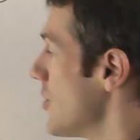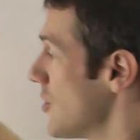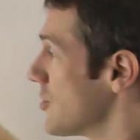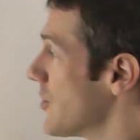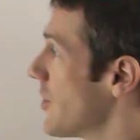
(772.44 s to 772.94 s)

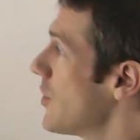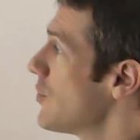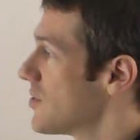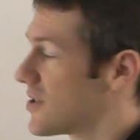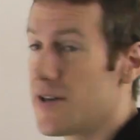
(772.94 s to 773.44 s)
So
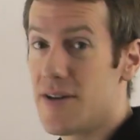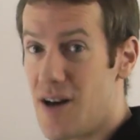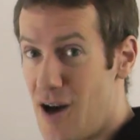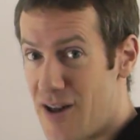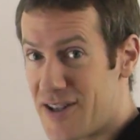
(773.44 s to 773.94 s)
those
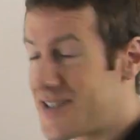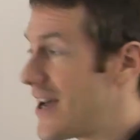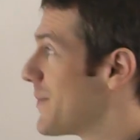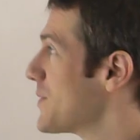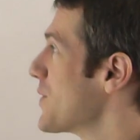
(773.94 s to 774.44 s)
are the
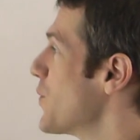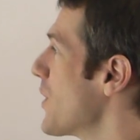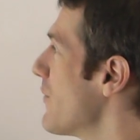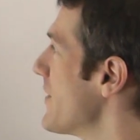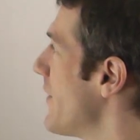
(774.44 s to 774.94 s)
steps. We
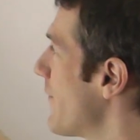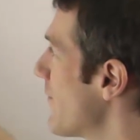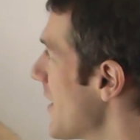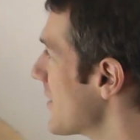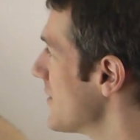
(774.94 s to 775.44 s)
got rid of our
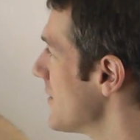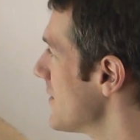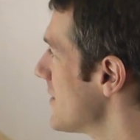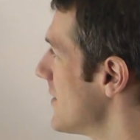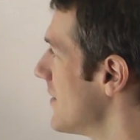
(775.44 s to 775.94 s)

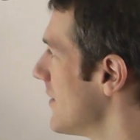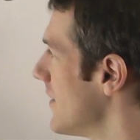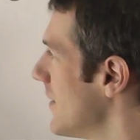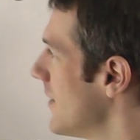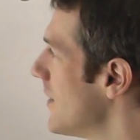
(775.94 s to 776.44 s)
fractions
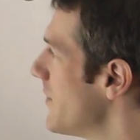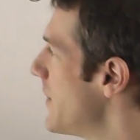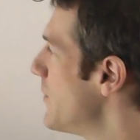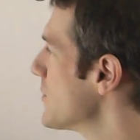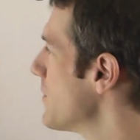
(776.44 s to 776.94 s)
by
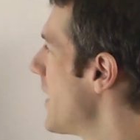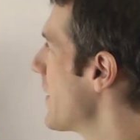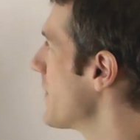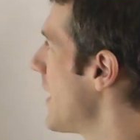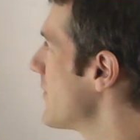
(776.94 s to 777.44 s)

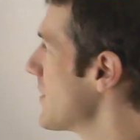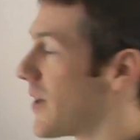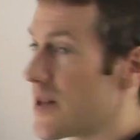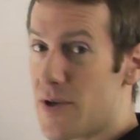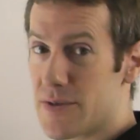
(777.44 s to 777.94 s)
multiplying everything
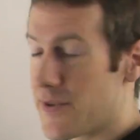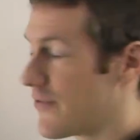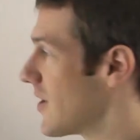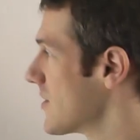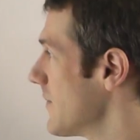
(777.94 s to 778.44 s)
by the bottom of the
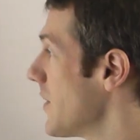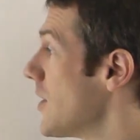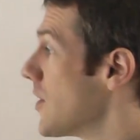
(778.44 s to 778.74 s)
fraction.